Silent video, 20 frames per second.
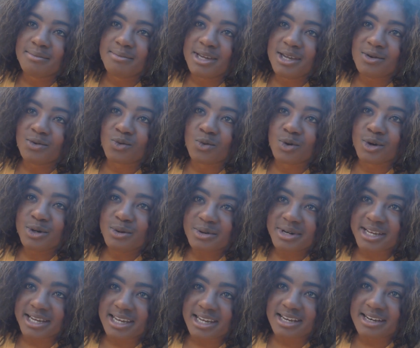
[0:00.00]
be
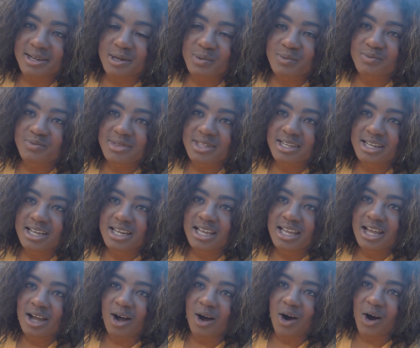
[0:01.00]
rooted,
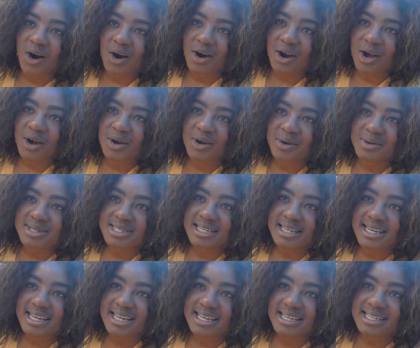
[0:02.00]
R O O
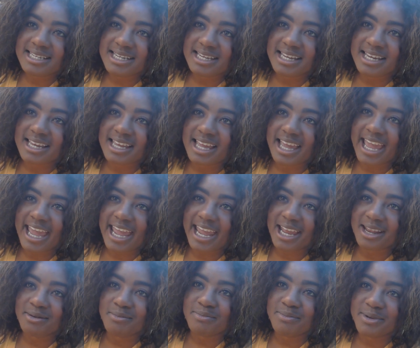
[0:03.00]
T E D,
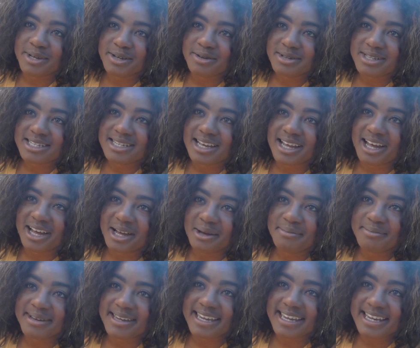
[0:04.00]
and built
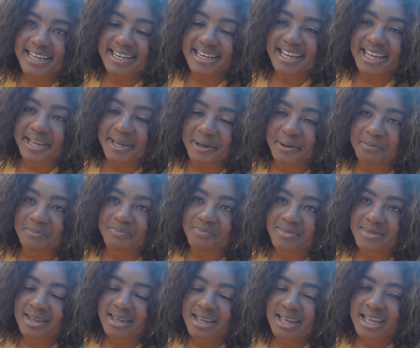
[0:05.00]
up in Him.
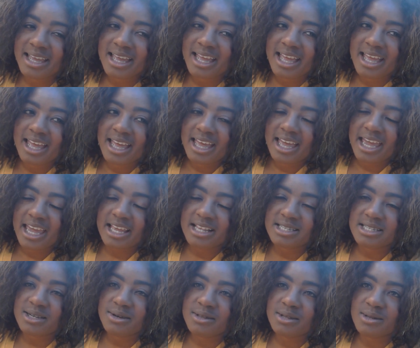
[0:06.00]

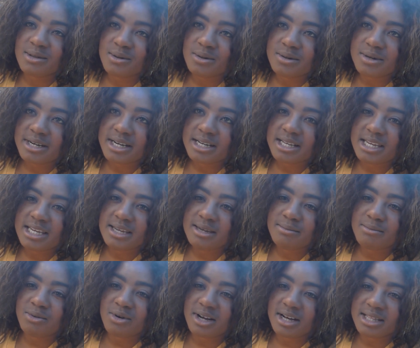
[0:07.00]
And so the Lord, He
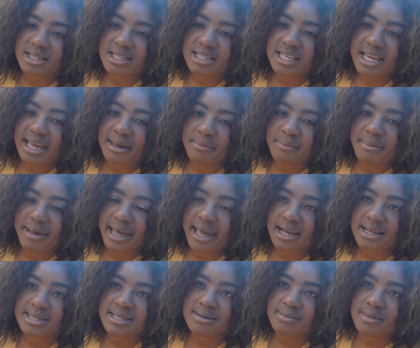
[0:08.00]
brought that
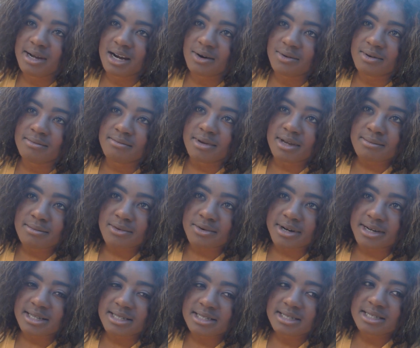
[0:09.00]
back to my
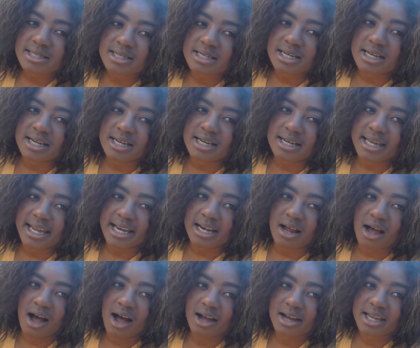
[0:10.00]
remembrance uh,
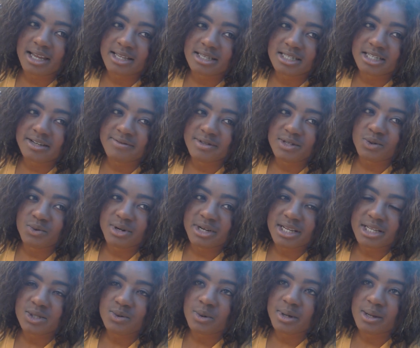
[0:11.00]
in August of
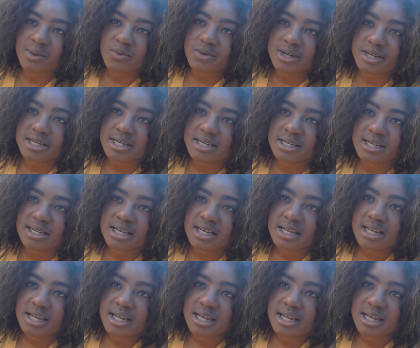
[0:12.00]
2021.